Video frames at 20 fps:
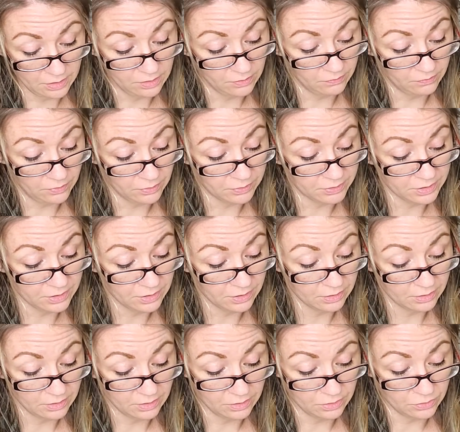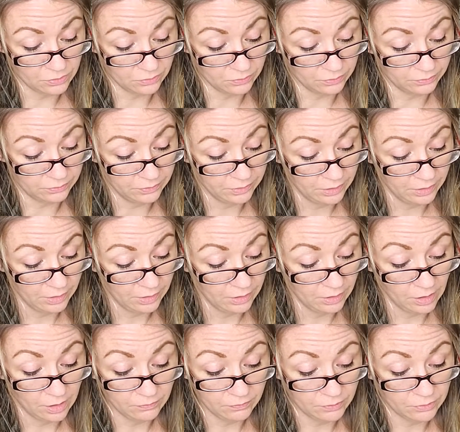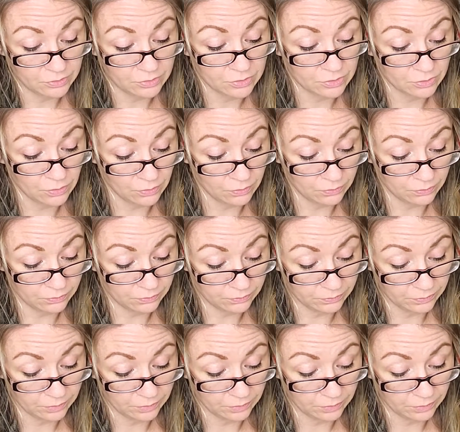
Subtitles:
the vaulting cathedral of your soul,